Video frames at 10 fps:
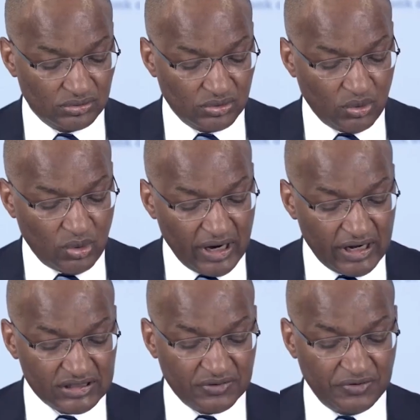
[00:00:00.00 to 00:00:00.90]
why
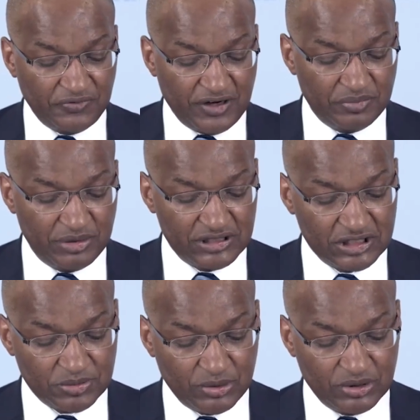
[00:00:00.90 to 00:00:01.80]
a 75
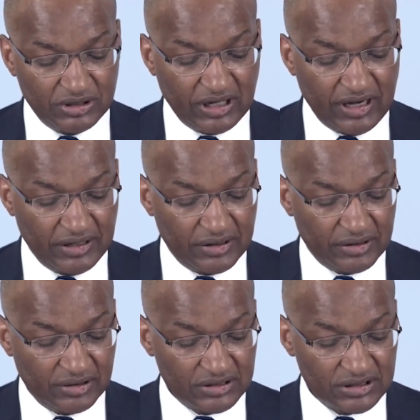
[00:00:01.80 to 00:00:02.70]
basis point
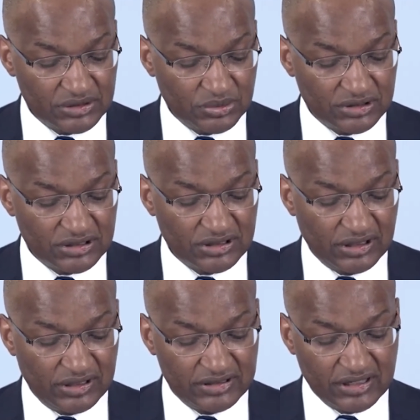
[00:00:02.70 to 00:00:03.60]
hike? This is what
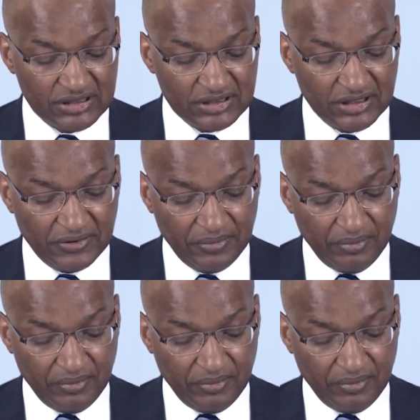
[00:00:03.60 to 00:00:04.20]
Stella is asking.